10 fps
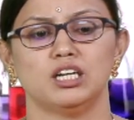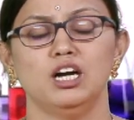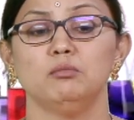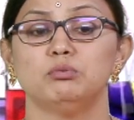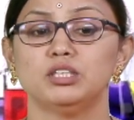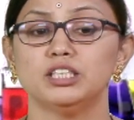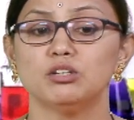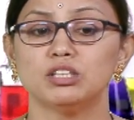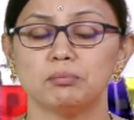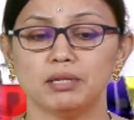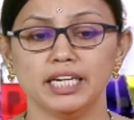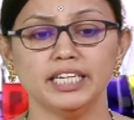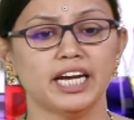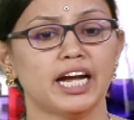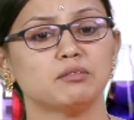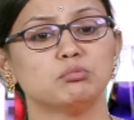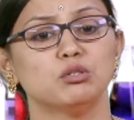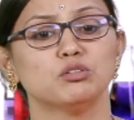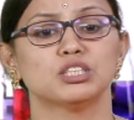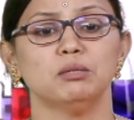Put it on the plate and pour
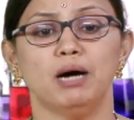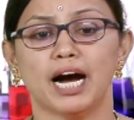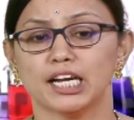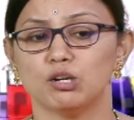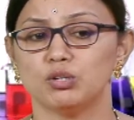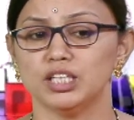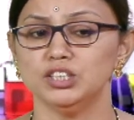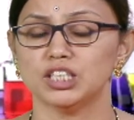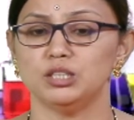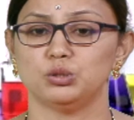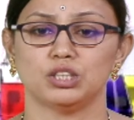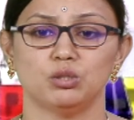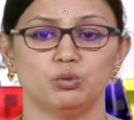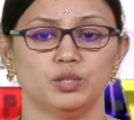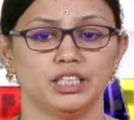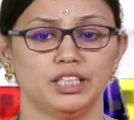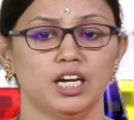some iodine solution over it.